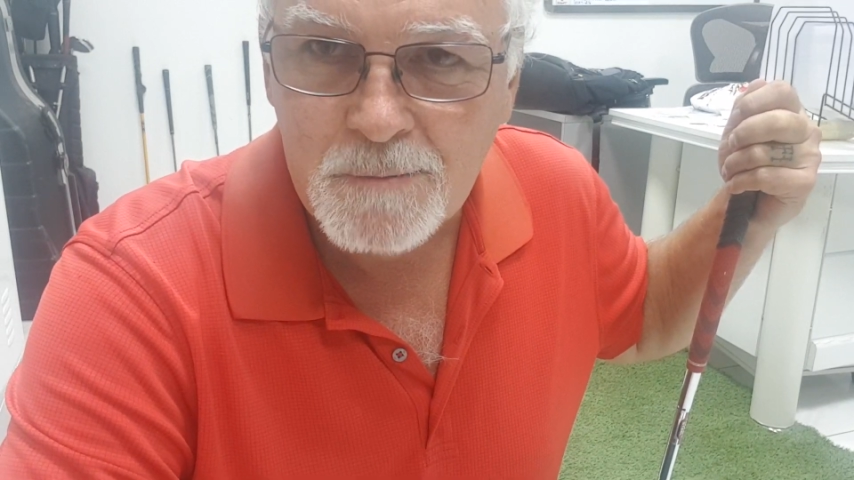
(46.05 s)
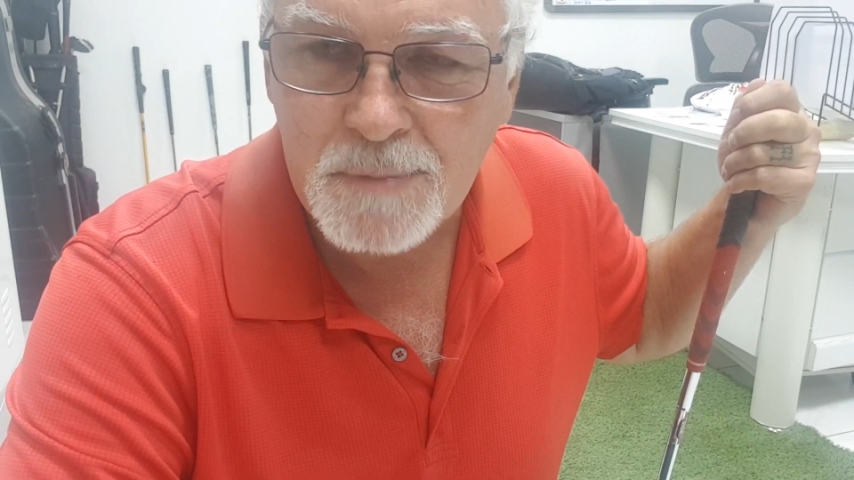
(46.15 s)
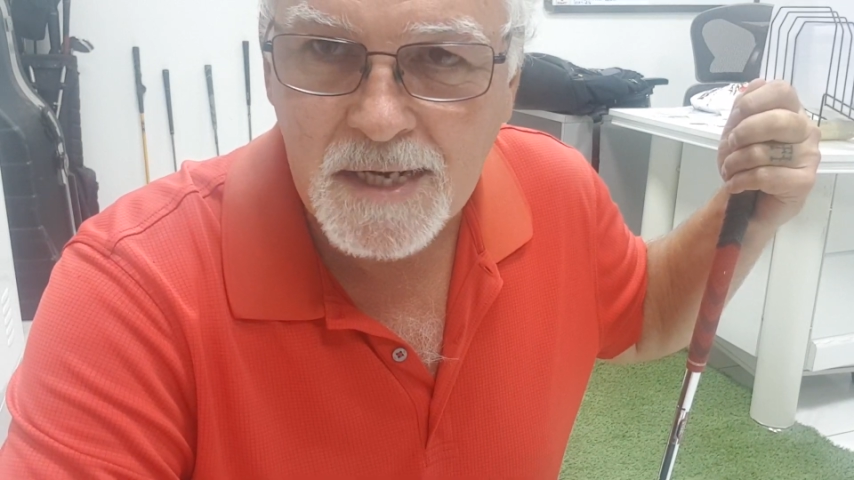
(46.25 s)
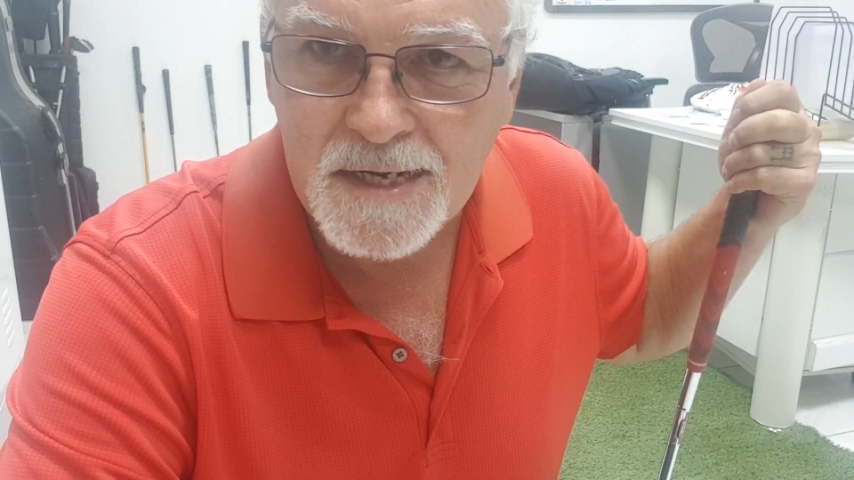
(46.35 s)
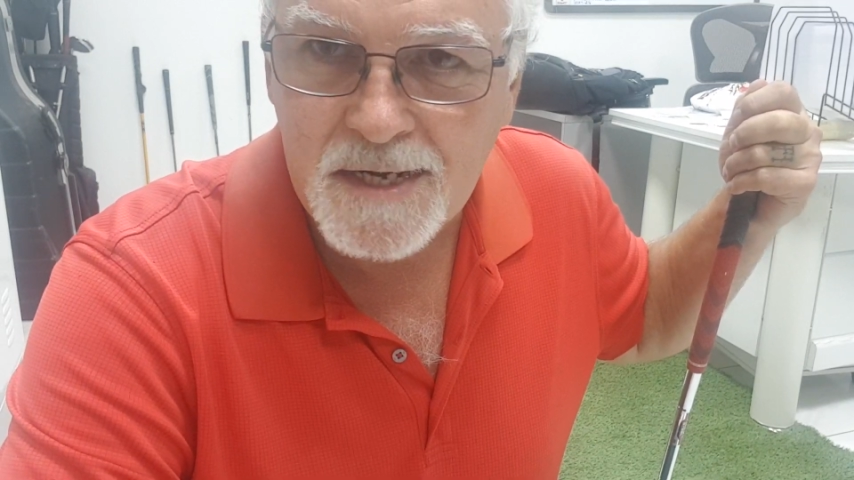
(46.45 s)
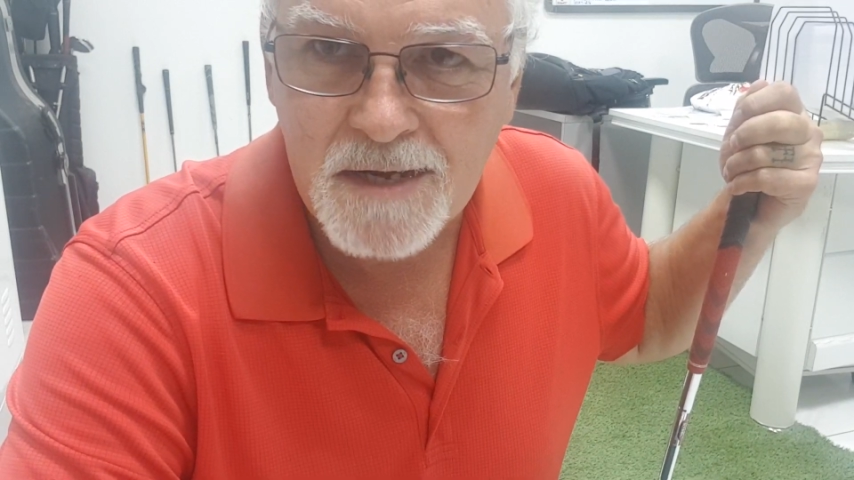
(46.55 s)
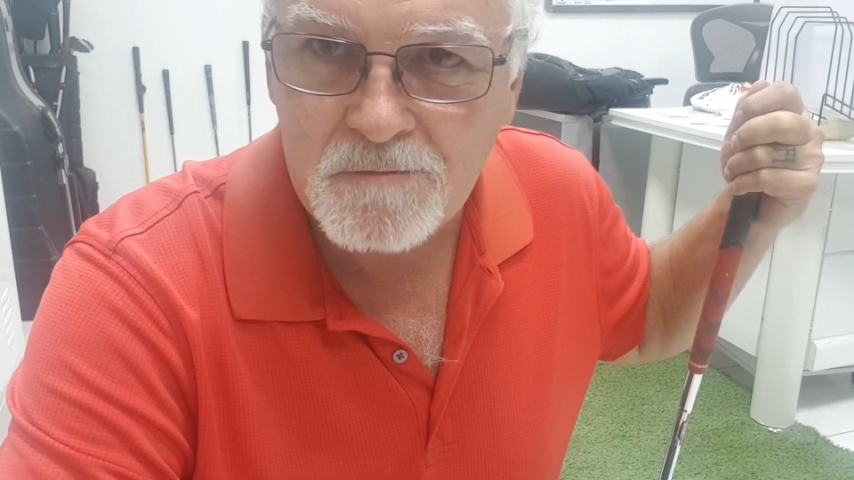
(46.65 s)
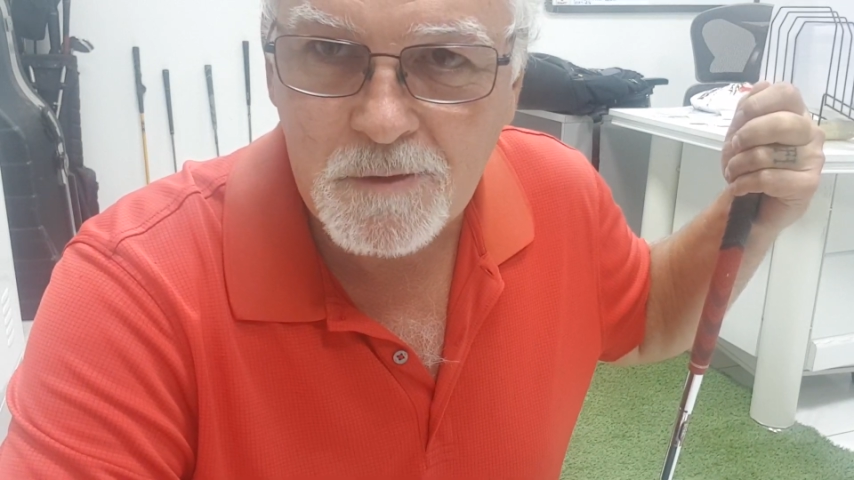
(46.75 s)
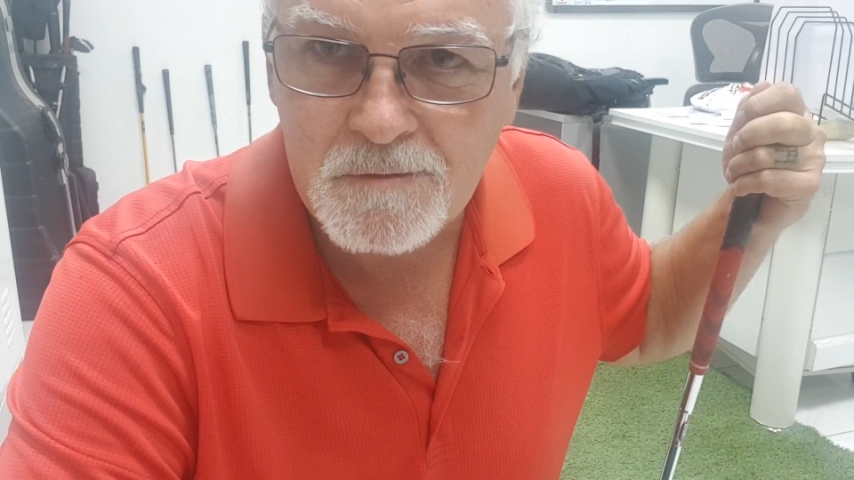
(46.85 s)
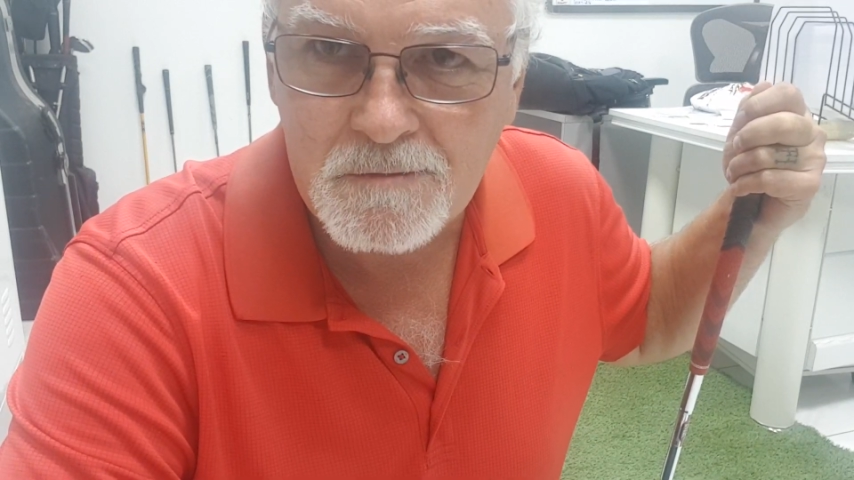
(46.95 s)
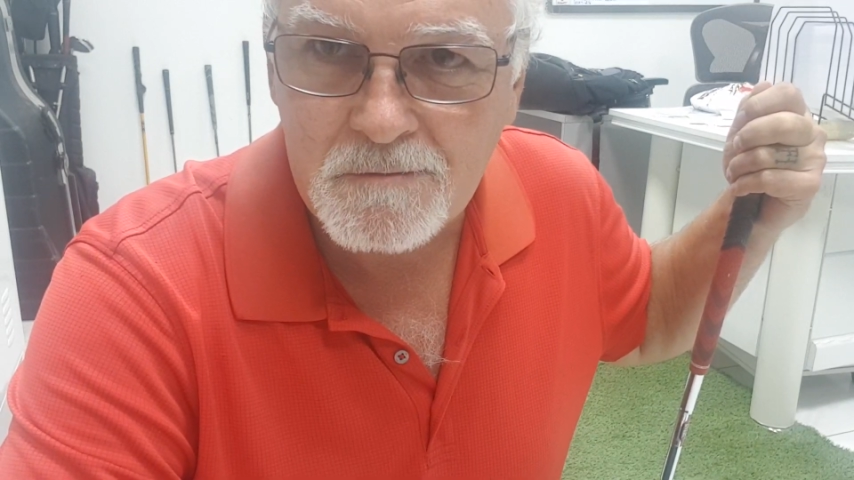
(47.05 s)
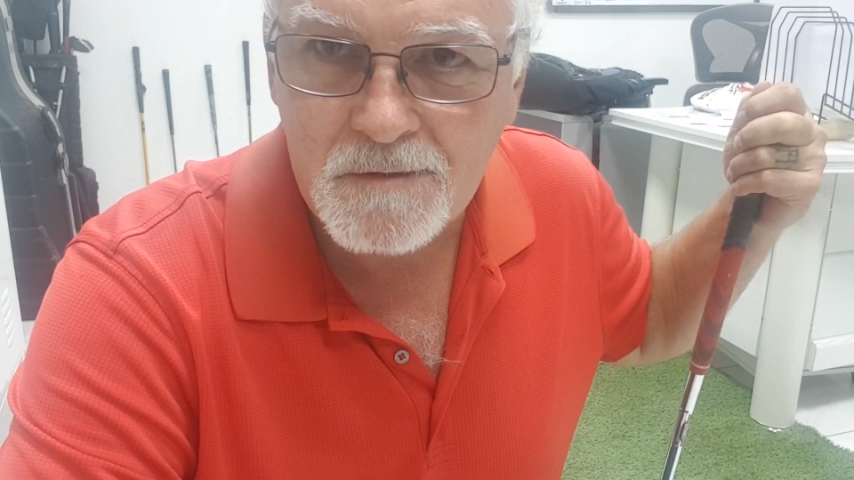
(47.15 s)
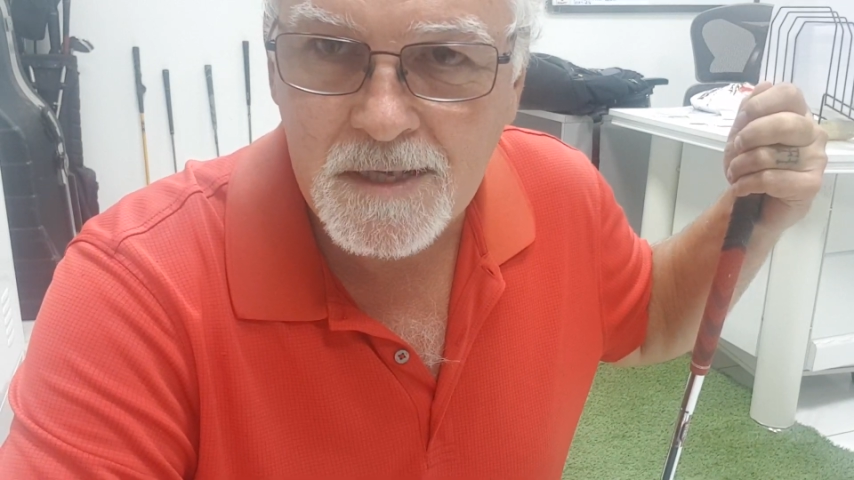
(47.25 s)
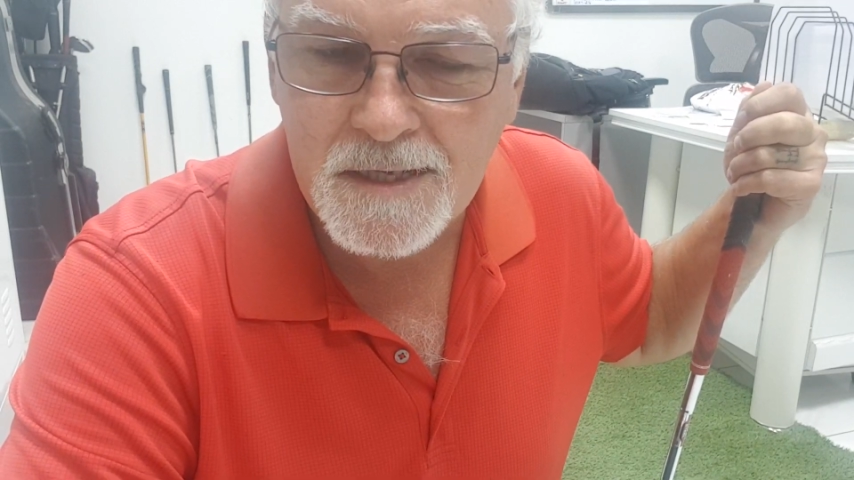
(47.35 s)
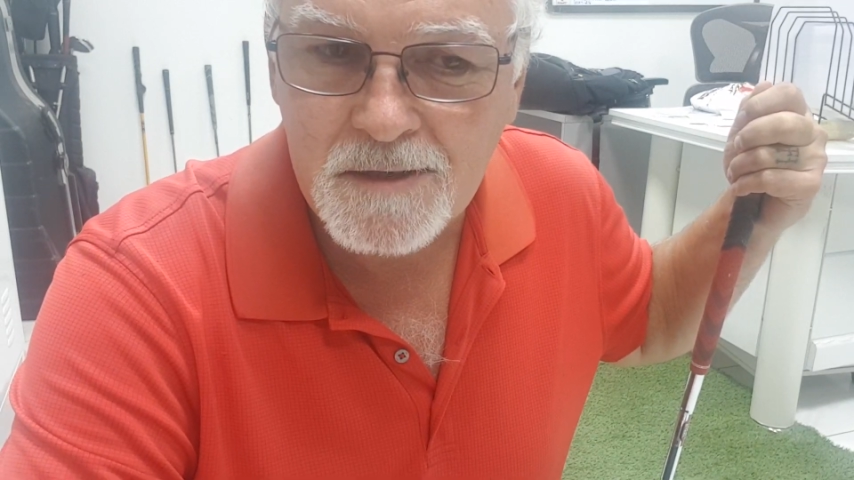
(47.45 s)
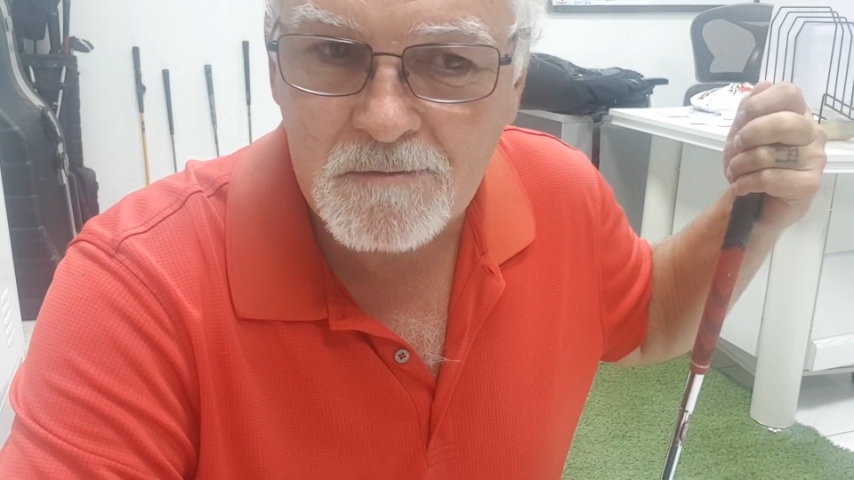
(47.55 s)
but I never